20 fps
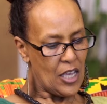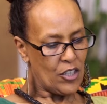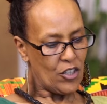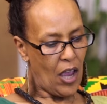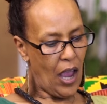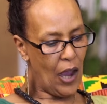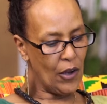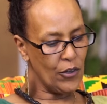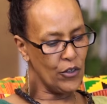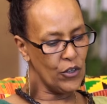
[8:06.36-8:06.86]
So,
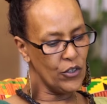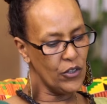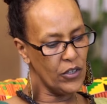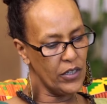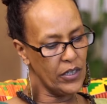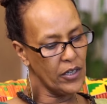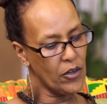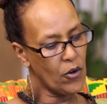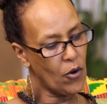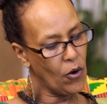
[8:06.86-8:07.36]
how do you
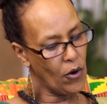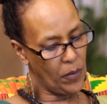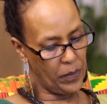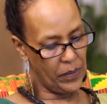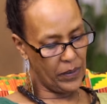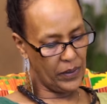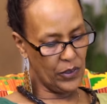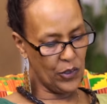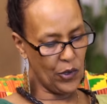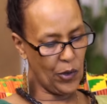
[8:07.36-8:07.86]

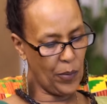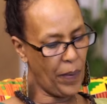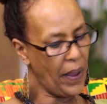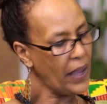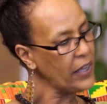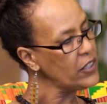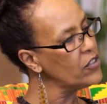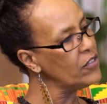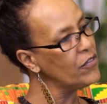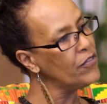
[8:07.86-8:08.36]
incorporate your
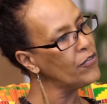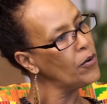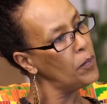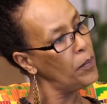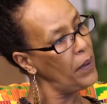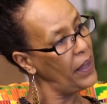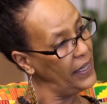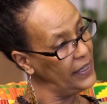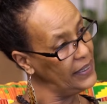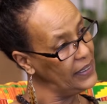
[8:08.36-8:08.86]
passion for
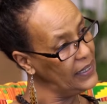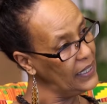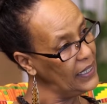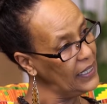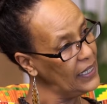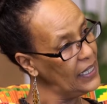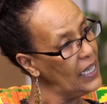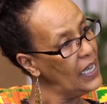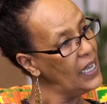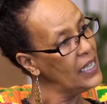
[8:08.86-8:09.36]

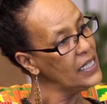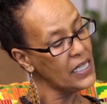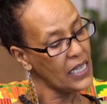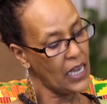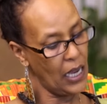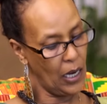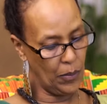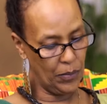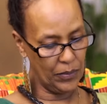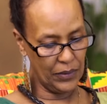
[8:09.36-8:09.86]
painting and
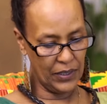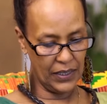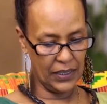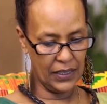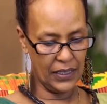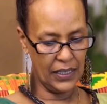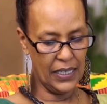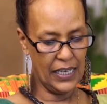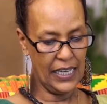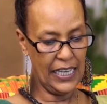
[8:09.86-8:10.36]

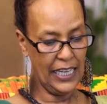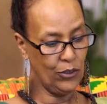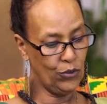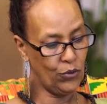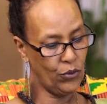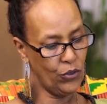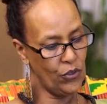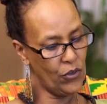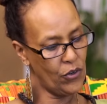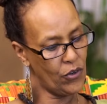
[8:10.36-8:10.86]
sculpting
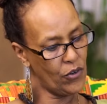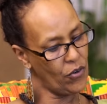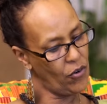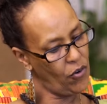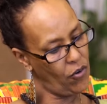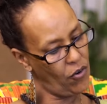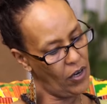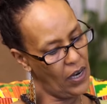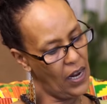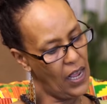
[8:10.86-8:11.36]
into your
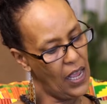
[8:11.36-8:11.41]
role